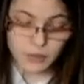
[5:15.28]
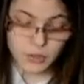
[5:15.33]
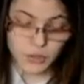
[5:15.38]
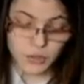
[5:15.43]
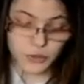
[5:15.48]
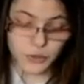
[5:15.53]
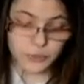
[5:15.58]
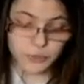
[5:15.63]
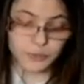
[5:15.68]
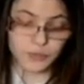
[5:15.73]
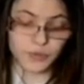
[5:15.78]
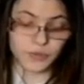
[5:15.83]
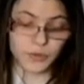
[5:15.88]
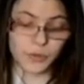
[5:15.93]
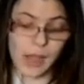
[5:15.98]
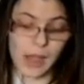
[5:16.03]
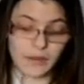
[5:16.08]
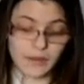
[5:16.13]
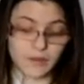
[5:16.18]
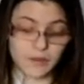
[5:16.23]
2. You
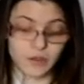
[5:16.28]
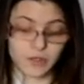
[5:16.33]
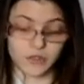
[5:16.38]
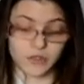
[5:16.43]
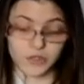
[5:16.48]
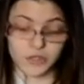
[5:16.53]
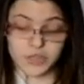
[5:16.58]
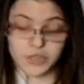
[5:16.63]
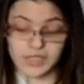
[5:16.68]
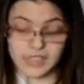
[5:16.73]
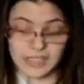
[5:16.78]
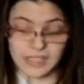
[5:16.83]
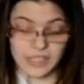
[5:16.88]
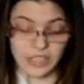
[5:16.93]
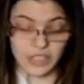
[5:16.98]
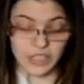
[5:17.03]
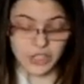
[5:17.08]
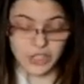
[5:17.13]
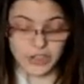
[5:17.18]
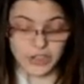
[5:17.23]
enter a short
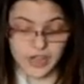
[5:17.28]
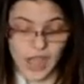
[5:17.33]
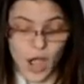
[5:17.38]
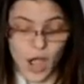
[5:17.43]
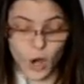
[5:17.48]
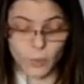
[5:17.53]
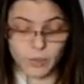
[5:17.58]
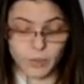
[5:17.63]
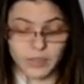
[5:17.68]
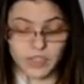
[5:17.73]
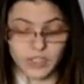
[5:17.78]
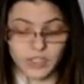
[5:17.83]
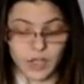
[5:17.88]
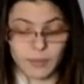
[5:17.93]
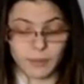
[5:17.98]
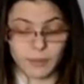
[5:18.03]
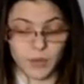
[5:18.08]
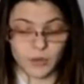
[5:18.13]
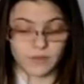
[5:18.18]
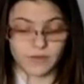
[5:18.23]
cylinder that opens
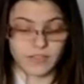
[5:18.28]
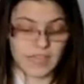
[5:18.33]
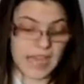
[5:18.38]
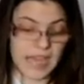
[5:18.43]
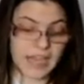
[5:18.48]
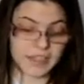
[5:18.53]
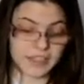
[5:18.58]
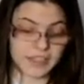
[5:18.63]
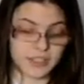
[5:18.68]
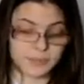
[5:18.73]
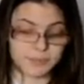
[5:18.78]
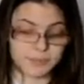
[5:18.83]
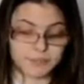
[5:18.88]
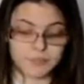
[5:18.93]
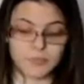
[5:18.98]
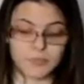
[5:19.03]
on both sides.